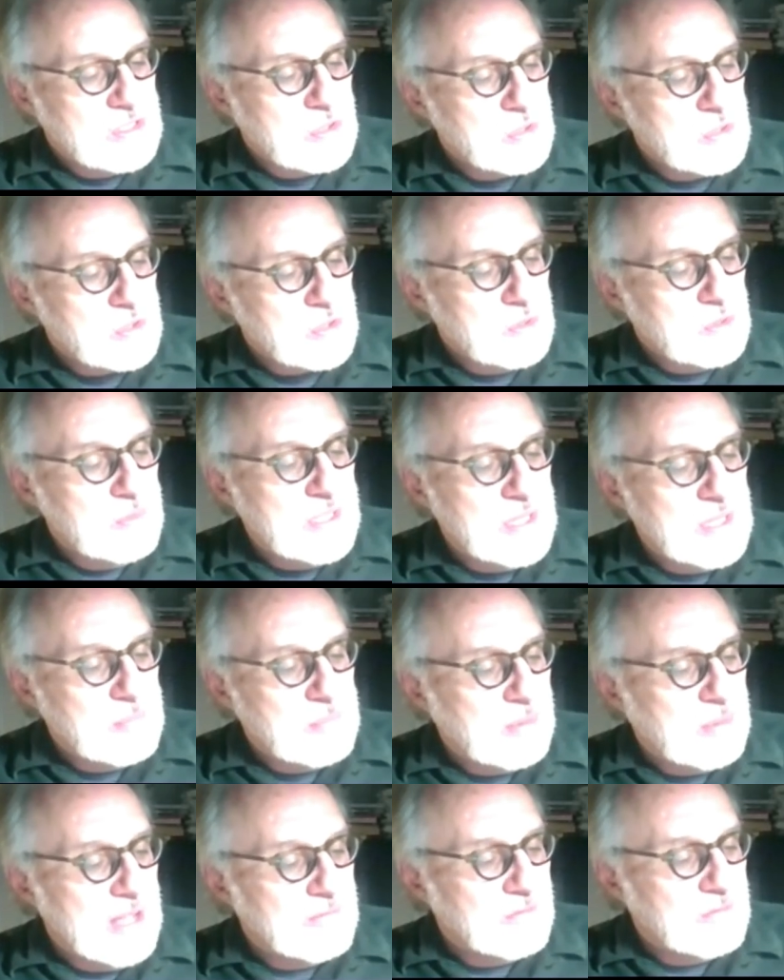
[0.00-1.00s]
Social Media
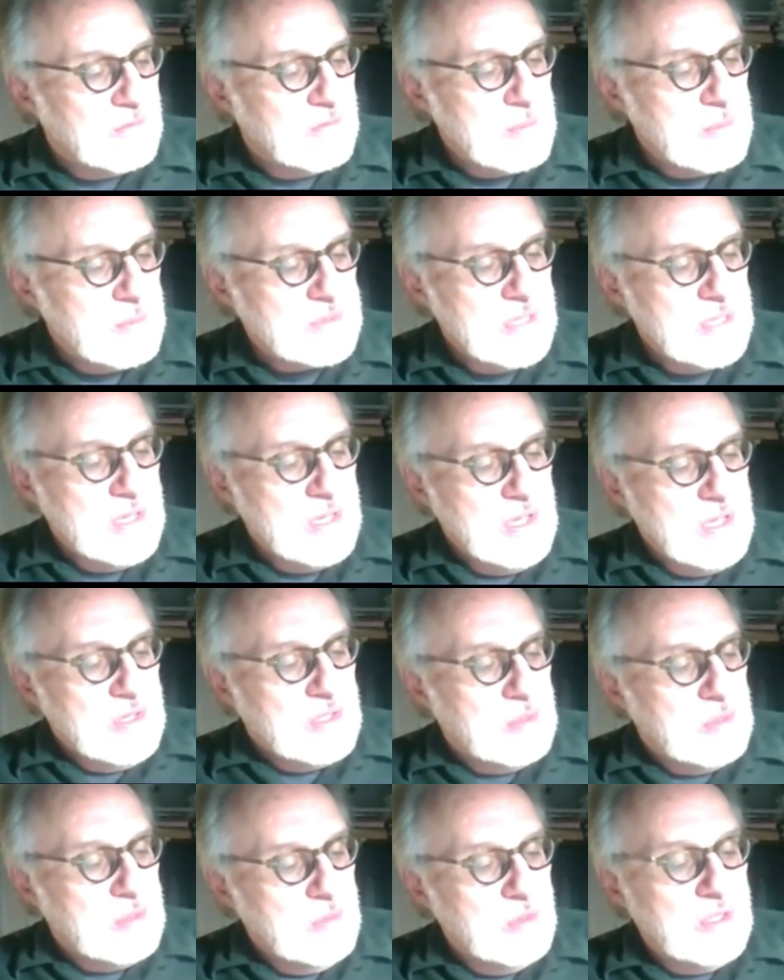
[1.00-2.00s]
Platforms,
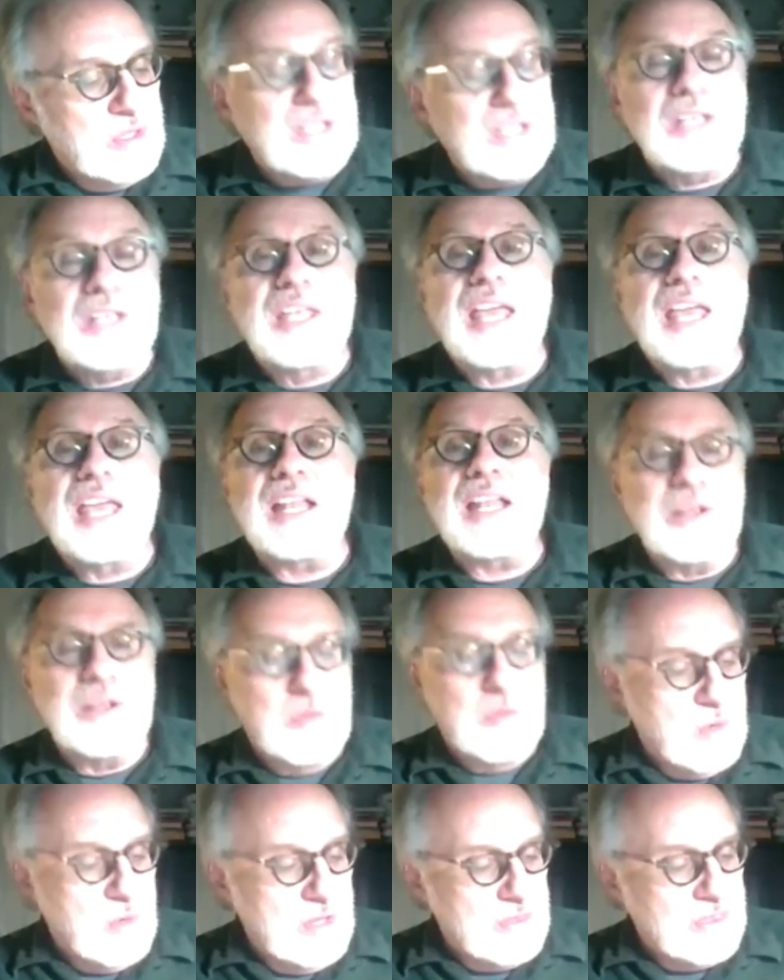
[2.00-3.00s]
Communicating
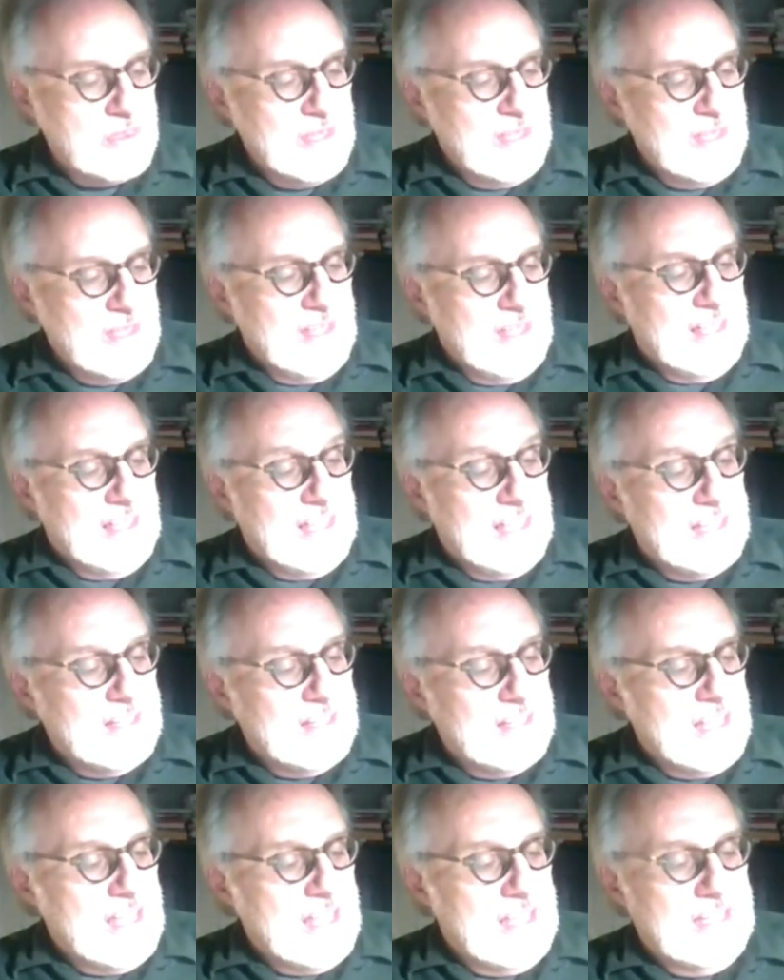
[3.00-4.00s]
With,
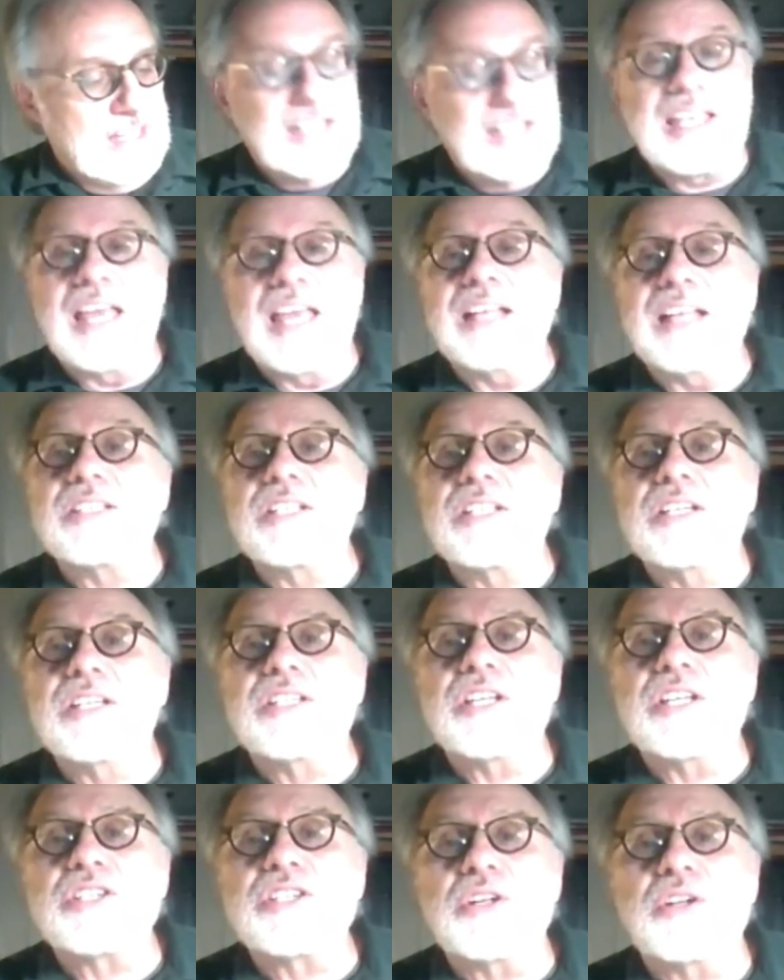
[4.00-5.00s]
In, and Against
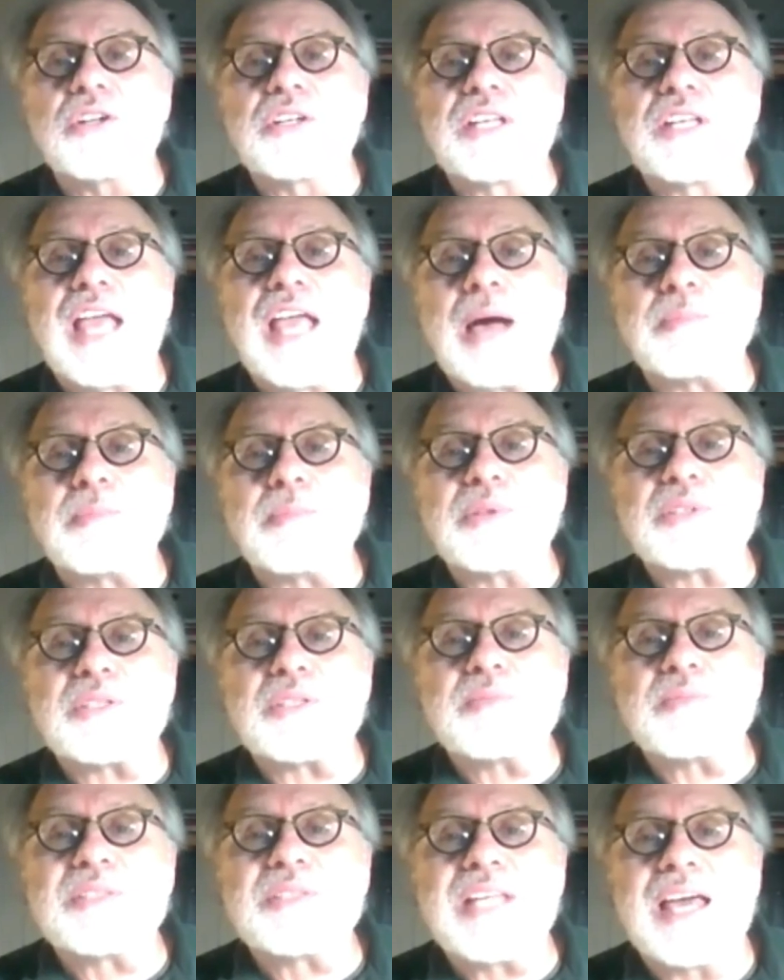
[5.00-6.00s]
Digital
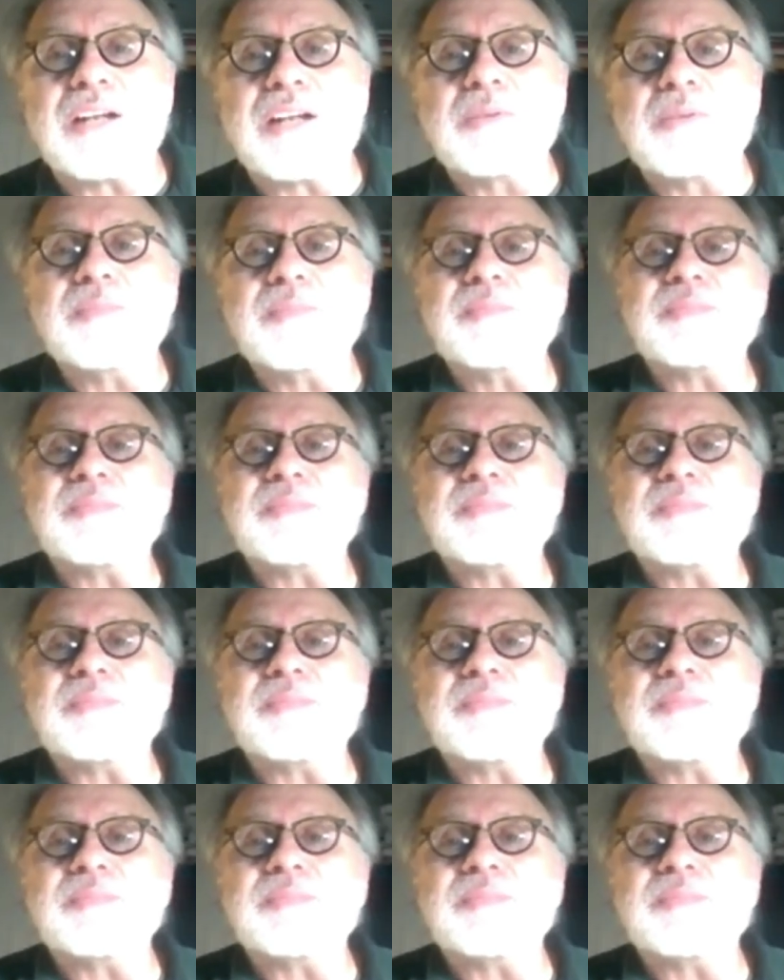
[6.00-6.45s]
Capitalism. Tanner?